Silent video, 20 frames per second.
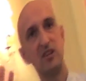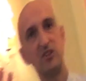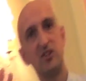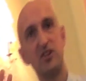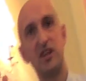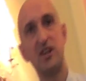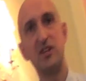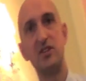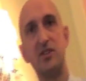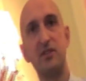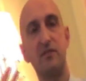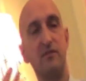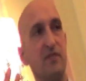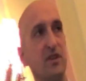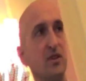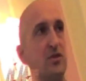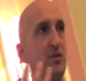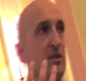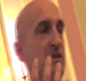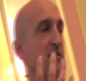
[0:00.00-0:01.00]
changing
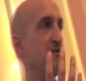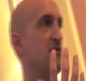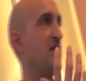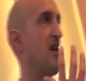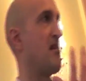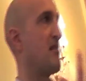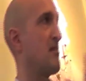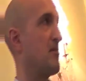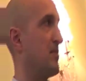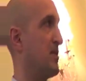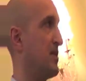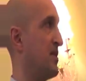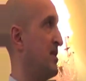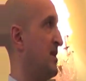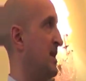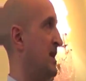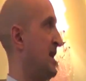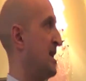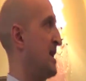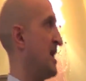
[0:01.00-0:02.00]
visual environment
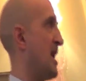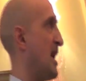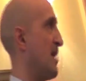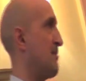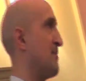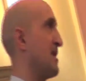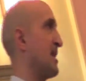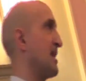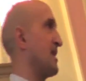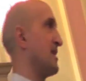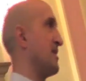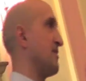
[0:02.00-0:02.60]
and make an